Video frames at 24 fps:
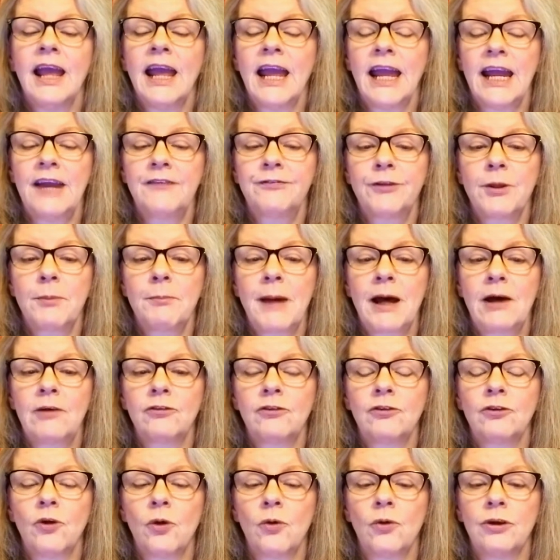If the
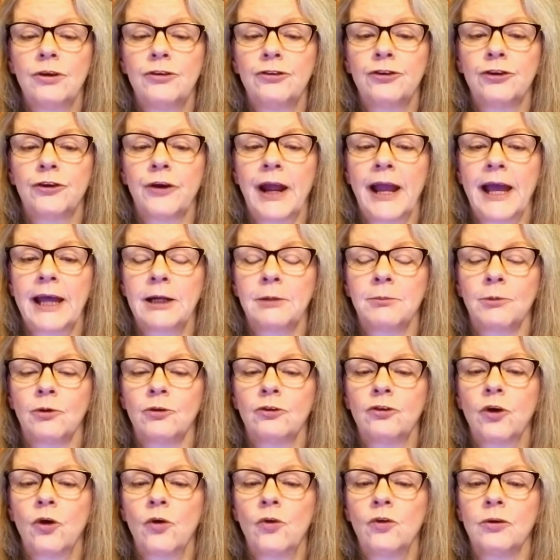mountain goat is your animal
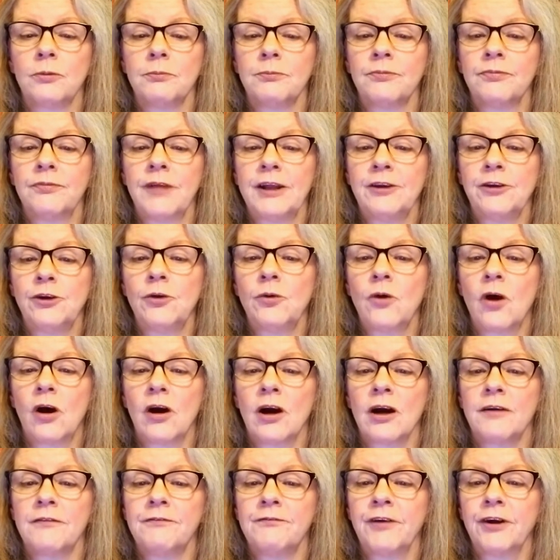totem, then you
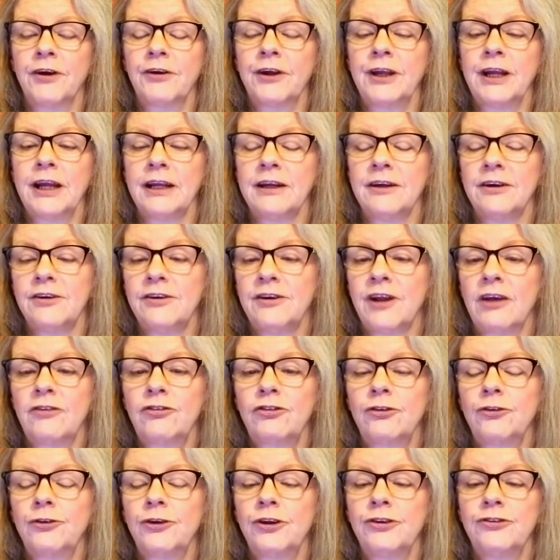are a very
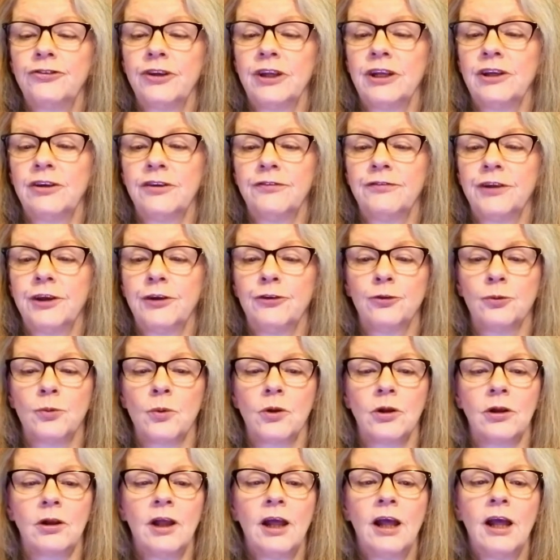industrious
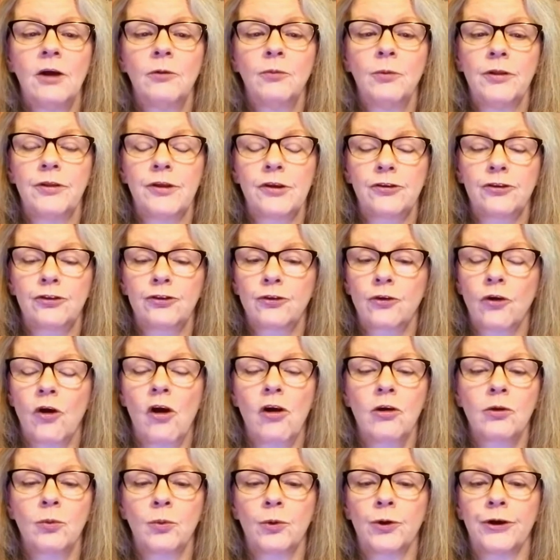individual with a
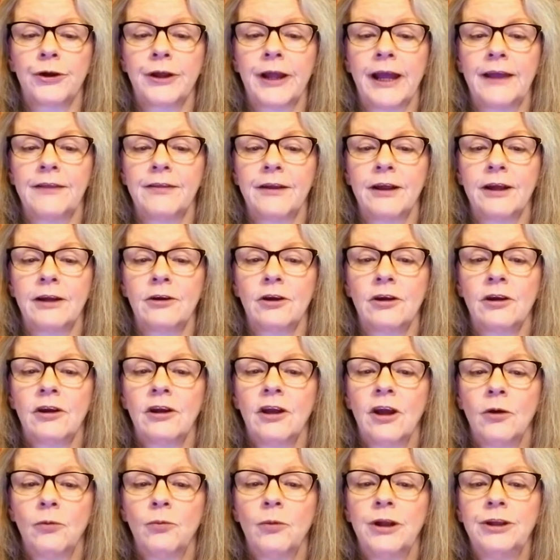strong work ethic.
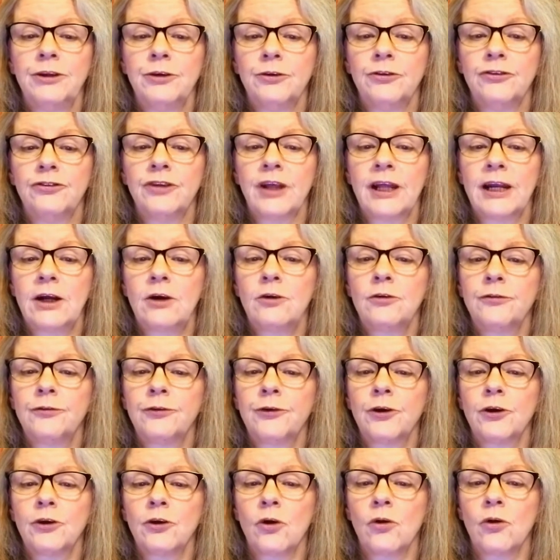When you set out
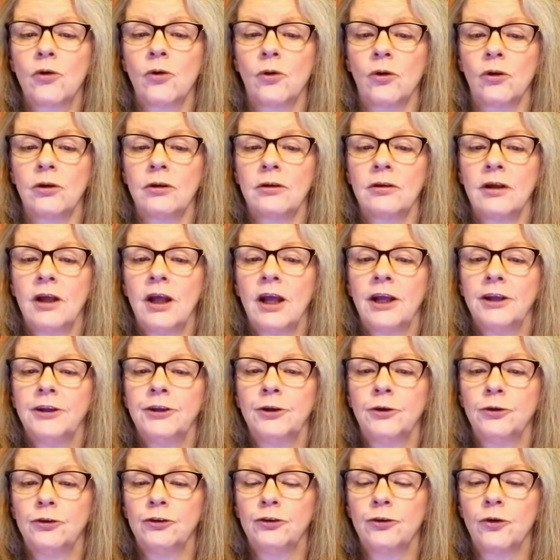for a goal,
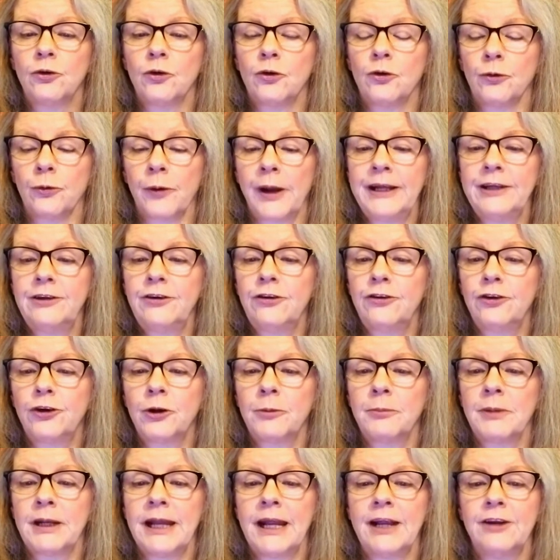you show great
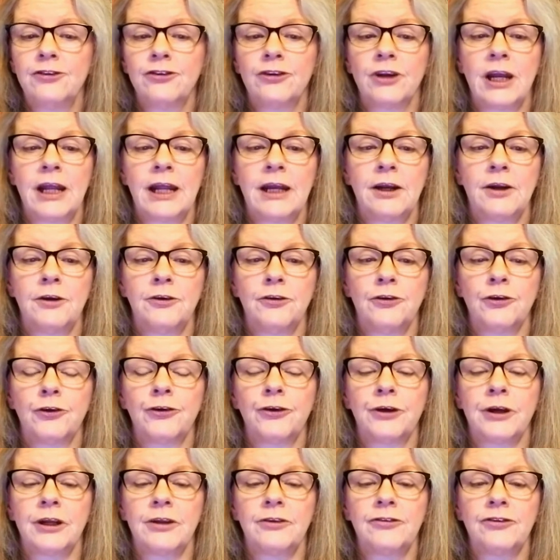determination and
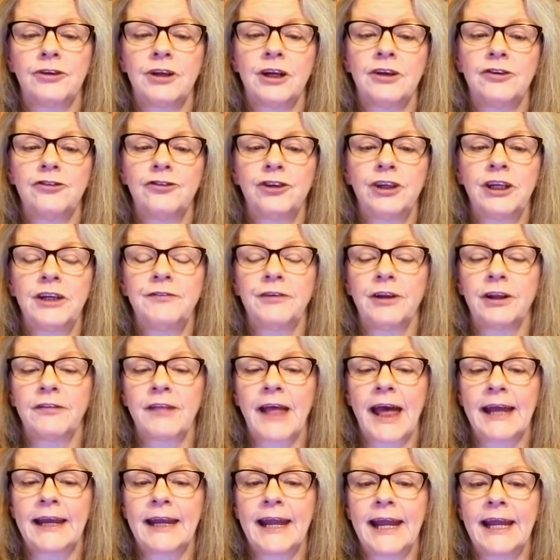endurance in achieving
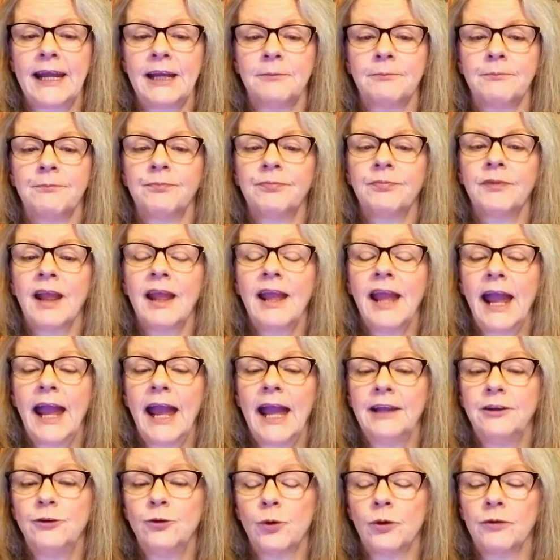that aim
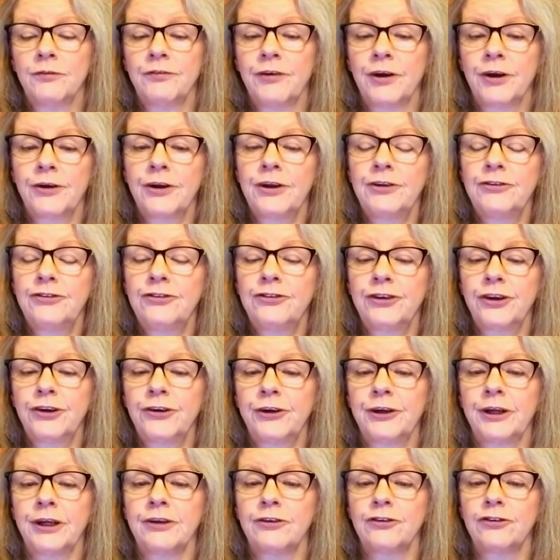and you are very
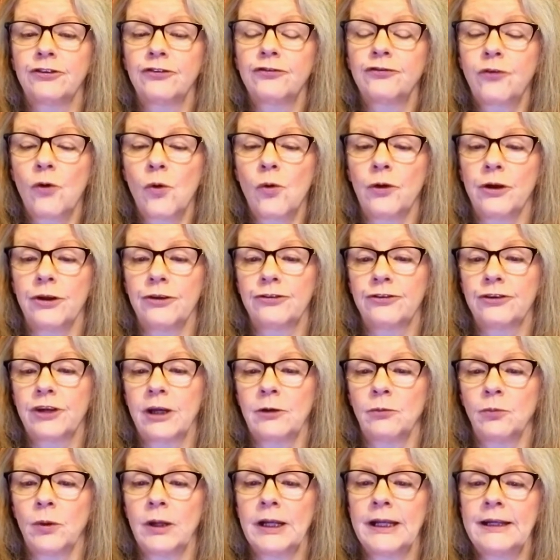serious, focused,
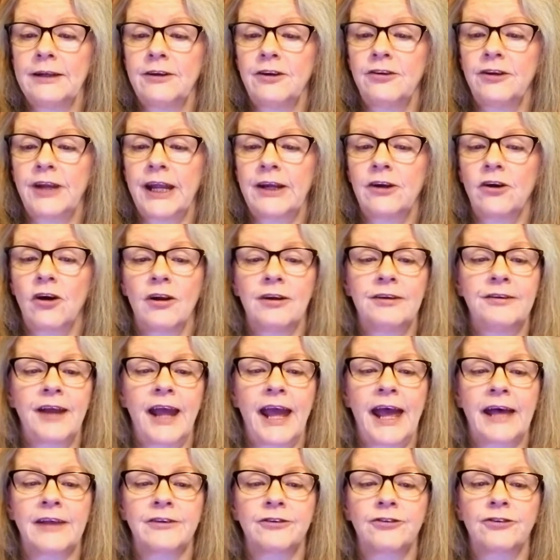and willing to take on
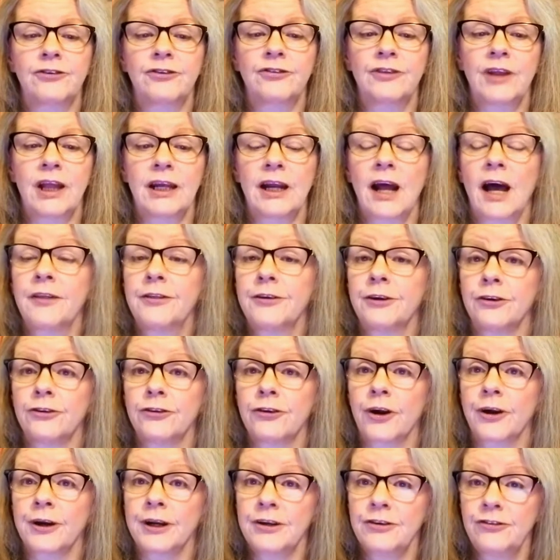tasks that others
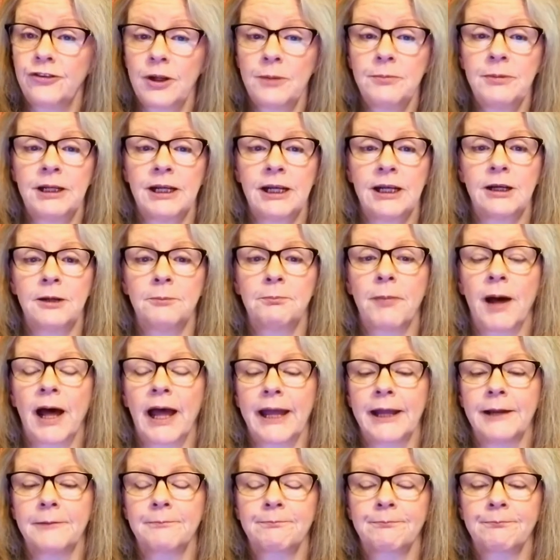are intimidated
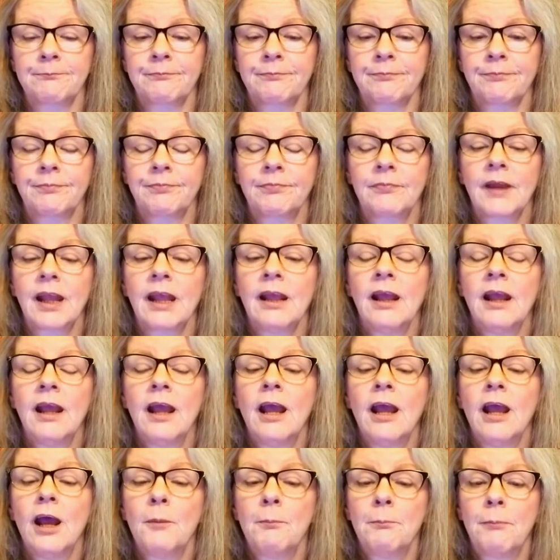by.
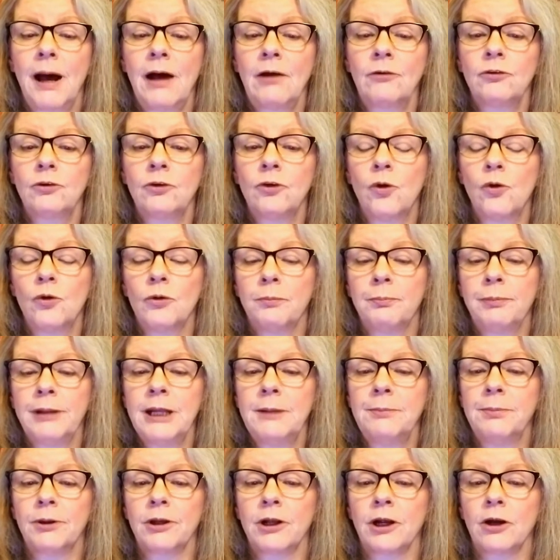Mountain goat
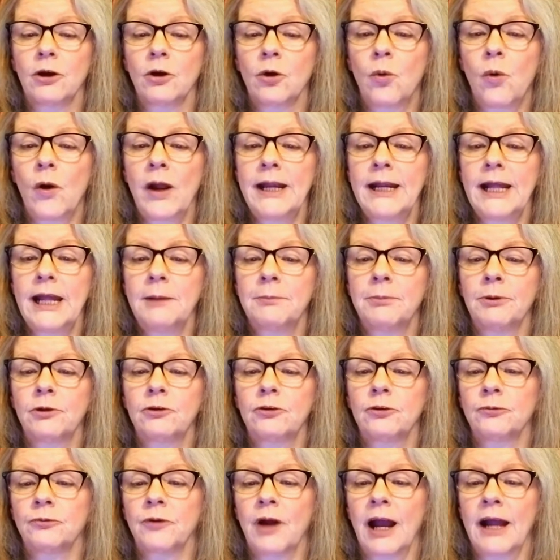people are quite able
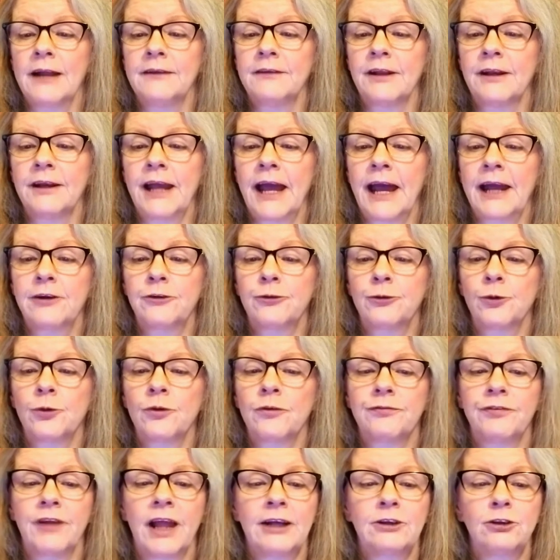to ride the natural
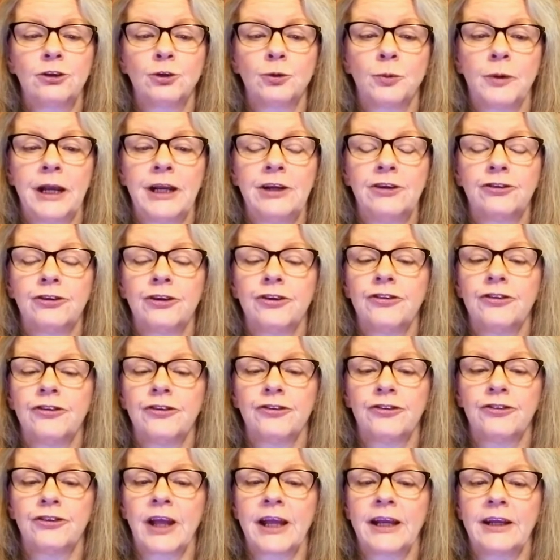fluctuations
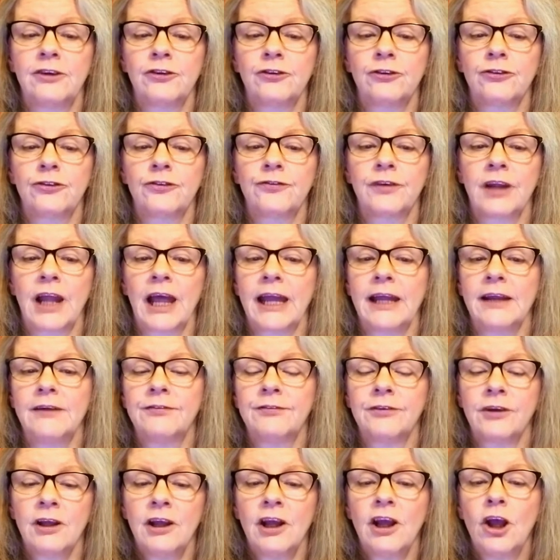and cycles of life,
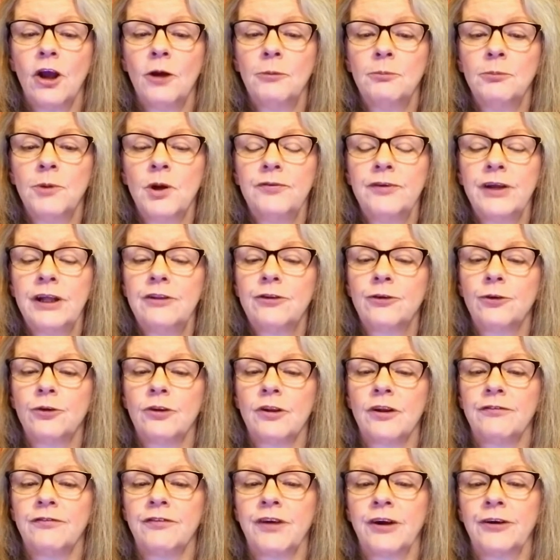moving through
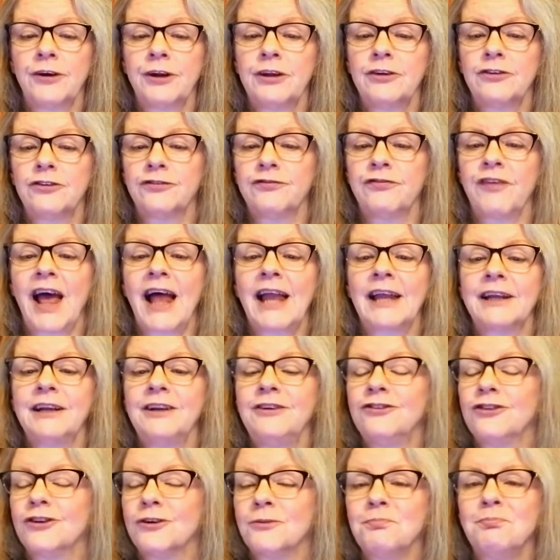the various
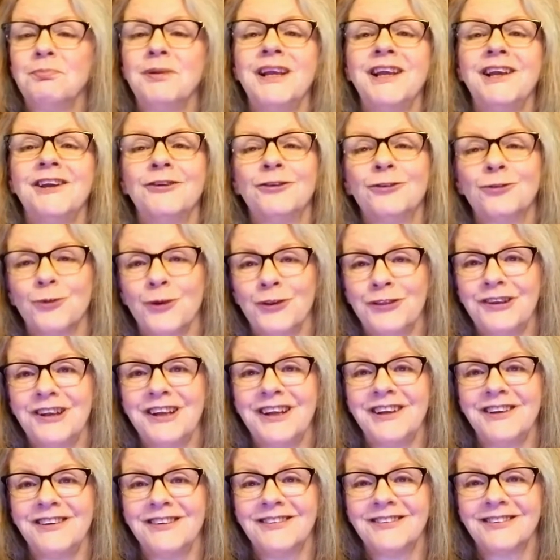valleys and peaks with
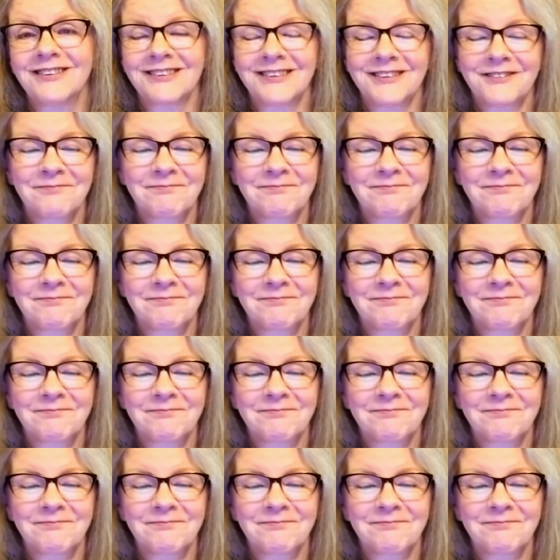ease.